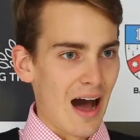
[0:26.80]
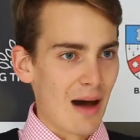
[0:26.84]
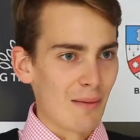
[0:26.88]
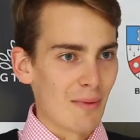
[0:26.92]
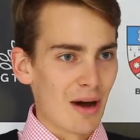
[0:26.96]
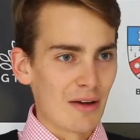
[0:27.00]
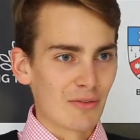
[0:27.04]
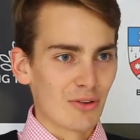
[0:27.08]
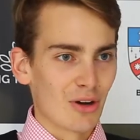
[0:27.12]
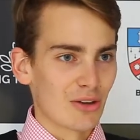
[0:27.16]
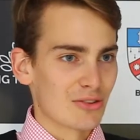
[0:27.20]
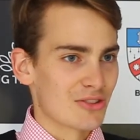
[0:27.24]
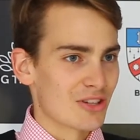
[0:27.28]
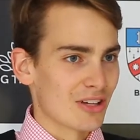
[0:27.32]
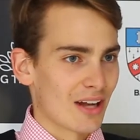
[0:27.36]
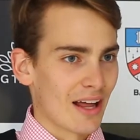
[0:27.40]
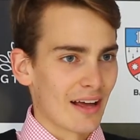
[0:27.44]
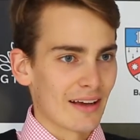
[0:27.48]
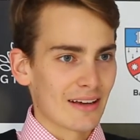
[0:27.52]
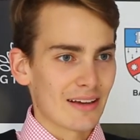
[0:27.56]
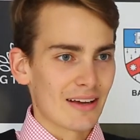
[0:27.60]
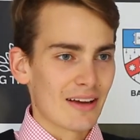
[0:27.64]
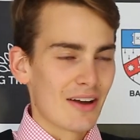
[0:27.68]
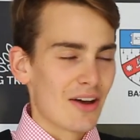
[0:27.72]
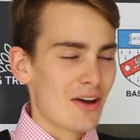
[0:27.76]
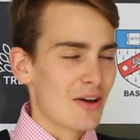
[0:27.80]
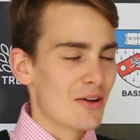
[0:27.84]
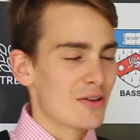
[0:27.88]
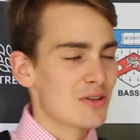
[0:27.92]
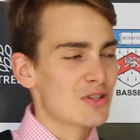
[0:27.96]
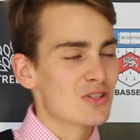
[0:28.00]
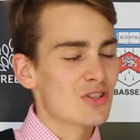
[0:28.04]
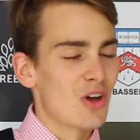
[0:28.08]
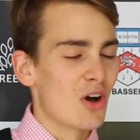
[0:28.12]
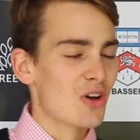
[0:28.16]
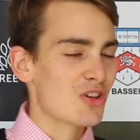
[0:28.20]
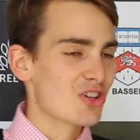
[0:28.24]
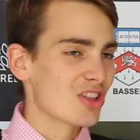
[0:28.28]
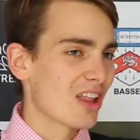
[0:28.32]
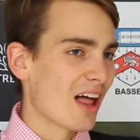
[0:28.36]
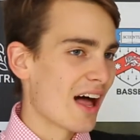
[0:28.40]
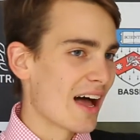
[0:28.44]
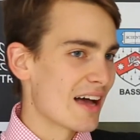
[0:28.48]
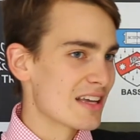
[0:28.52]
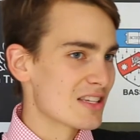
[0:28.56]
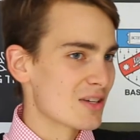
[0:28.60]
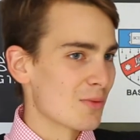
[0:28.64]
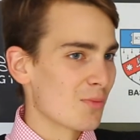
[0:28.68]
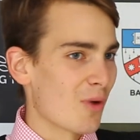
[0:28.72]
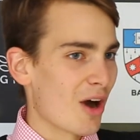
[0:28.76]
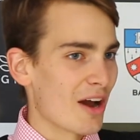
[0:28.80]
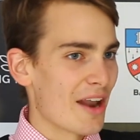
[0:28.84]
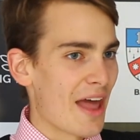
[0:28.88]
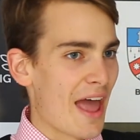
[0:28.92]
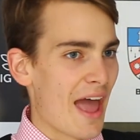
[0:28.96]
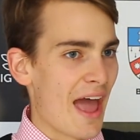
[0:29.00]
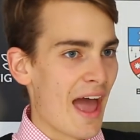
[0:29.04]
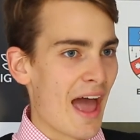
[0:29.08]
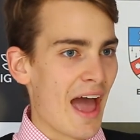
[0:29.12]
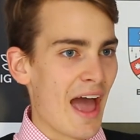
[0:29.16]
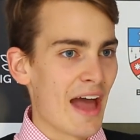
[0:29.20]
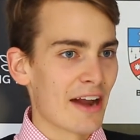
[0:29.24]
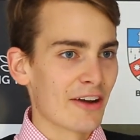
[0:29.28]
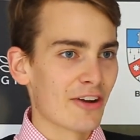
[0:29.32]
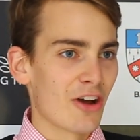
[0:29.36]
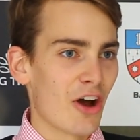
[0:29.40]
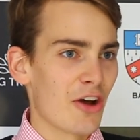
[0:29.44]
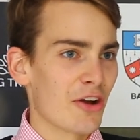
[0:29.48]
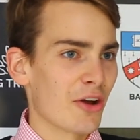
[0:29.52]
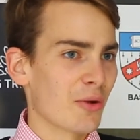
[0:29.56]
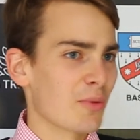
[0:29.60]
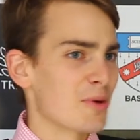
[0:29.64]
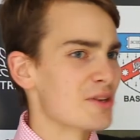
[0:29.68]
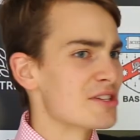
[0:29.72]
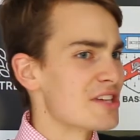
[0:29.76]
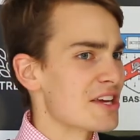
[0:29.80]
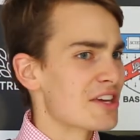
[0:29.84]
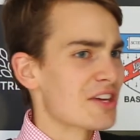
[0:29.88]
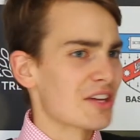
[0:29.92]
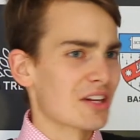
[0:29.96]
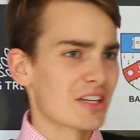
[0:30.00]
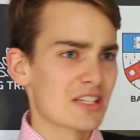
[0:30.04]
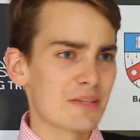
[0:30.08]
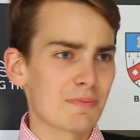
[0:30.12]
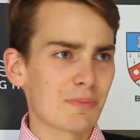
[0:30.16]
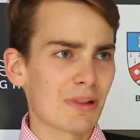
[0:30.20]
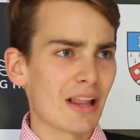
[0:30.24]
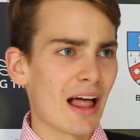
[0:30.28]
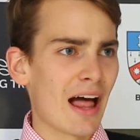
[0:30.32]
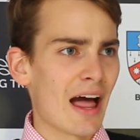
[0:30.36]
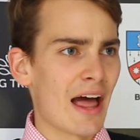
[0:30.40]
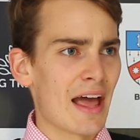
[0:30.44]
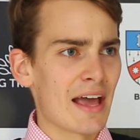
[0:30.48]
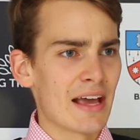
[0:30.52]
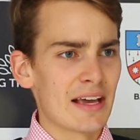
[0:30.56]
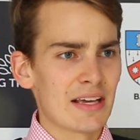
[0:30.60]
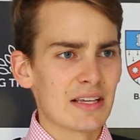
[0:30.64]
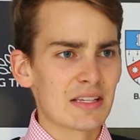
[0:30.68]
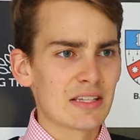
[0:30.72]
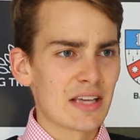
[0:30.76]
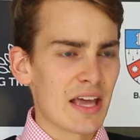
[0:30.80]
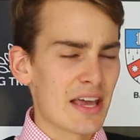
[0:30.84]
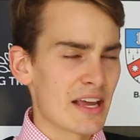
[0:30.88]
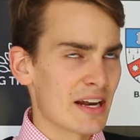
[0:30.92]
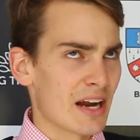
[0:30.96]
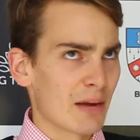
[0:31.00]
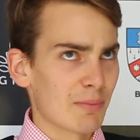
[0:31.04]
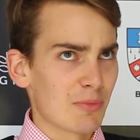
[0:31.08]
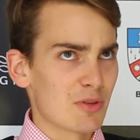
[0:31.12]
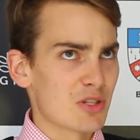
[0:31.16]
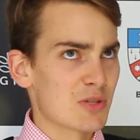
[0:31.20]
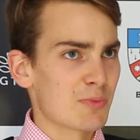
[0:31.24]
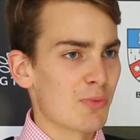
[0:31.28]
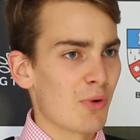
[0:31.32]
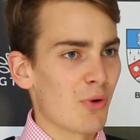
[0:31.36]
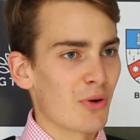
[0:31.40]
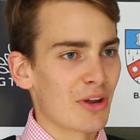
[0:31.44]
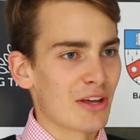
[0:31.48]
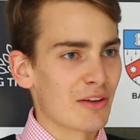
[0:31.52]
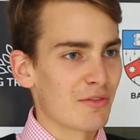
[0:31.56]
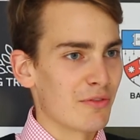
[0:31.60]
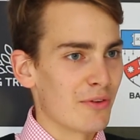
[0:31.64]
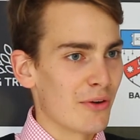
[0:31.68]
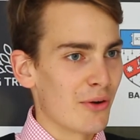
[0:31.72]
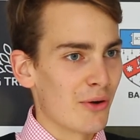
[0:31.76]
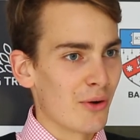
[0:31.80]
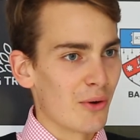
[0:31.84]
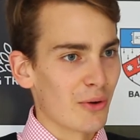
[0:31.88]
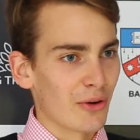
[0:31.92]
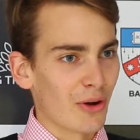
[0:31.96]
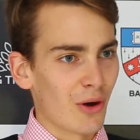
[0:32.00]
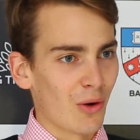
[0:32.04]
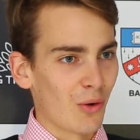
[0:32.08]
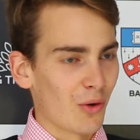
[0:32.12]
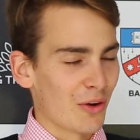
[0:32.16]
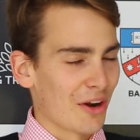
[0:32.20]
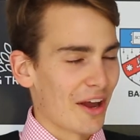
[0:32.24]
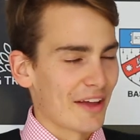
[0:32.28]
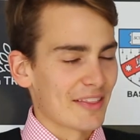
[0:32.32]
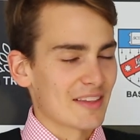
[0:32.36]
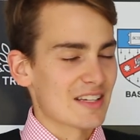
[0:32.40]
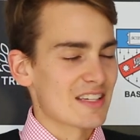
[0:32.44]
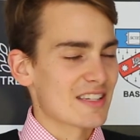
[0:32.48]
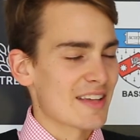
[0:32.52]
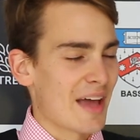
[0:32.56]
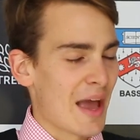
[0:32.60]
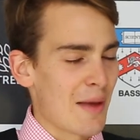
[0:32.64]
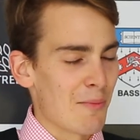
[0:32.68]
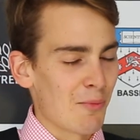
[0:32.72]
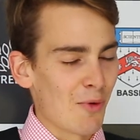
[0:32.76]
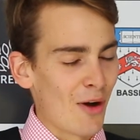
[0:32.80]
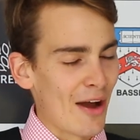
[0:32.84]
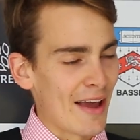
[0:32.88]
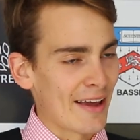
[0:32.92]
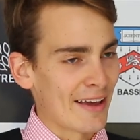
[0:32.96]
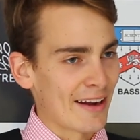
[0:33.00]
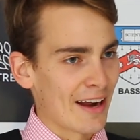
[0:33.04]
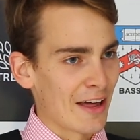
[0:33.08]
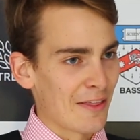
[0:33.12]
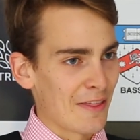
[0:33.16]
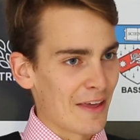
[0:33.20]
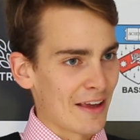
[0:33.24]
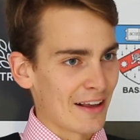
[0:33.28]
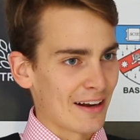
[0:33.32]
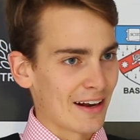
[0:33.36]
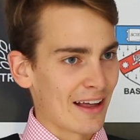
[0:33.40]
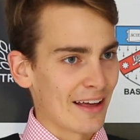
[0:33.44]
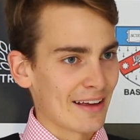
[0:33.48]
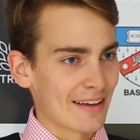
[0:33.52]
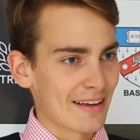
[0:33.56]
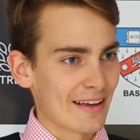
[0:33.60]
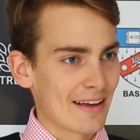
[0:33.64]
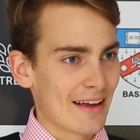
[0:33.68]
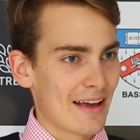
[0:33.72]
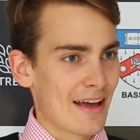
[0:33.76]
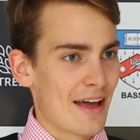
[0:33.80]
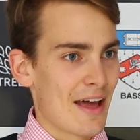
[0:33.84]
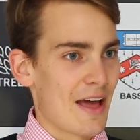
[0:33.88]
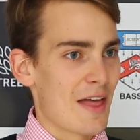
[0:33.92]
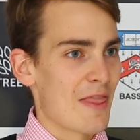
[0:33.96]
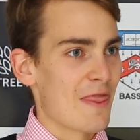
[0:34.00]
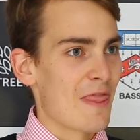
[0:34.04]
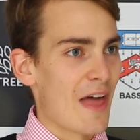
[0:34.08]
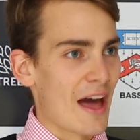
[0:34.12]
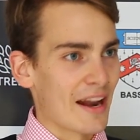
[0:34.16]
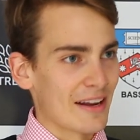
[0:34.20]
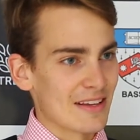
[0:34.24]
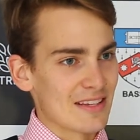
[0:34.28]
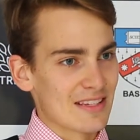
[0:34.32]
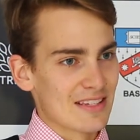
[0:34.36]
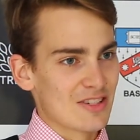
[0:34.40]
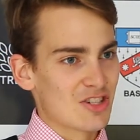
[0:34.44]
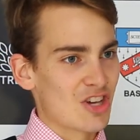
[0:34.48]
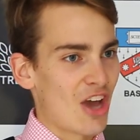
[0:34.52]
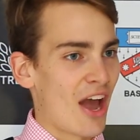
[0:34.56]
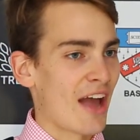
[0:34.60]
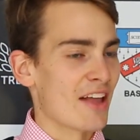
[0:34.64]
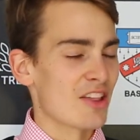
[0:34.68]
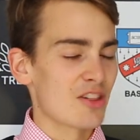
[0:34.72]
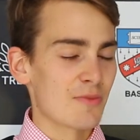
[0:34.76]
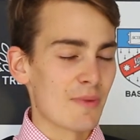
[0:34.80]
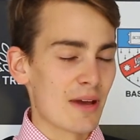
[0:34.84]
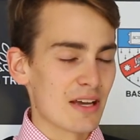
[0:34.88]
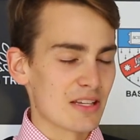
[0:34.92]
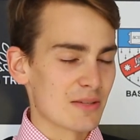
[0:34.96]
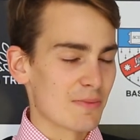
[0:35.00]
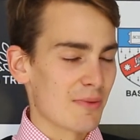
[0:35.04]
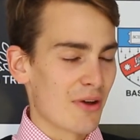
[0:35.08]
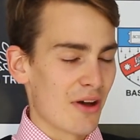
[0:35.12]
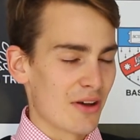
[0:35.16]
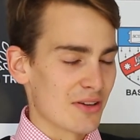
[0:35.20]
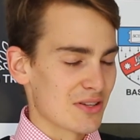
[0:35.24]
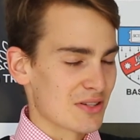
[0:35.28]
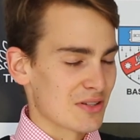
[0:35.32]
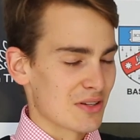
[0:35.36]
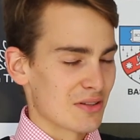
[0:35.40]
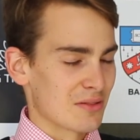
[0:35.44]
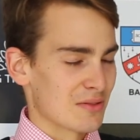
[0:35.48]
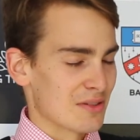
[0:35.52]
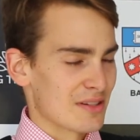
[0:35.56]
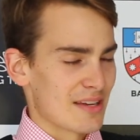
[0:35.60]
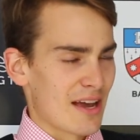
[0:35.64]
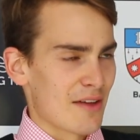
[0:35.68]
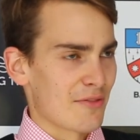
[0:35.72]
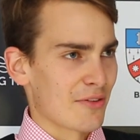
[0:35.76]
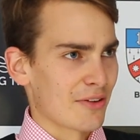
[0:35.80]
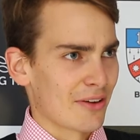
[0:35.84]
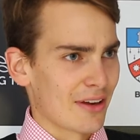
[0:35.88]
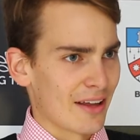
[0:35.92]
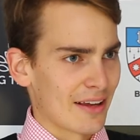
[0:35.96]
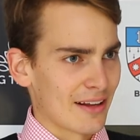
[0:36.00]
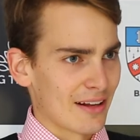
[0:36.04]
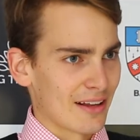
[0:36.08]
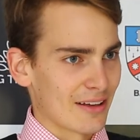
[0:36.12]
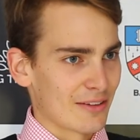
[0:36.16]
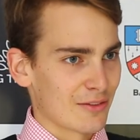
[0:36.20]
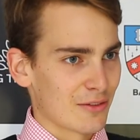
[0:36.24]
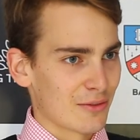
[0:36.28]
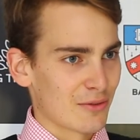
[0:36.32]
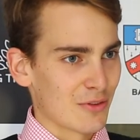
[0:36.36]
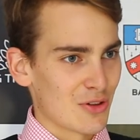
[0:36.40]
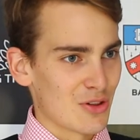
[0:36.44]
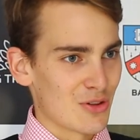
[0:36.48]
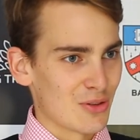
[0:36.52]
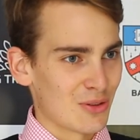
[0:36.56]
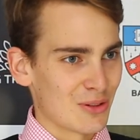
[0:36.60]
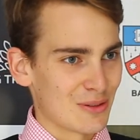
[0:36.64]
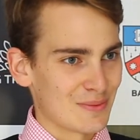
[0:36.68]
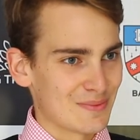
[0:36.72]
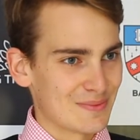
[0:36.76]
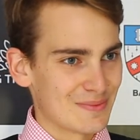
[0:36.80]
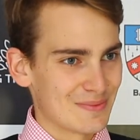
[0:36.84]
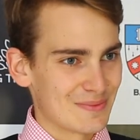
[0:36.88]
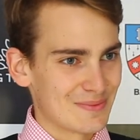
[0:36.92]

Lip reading: I've got to like socialise on one hand, go to ridiculous plays, hit up the sporting field all in like the same week, and I think like that has changed me as a person, definitely, like for sure.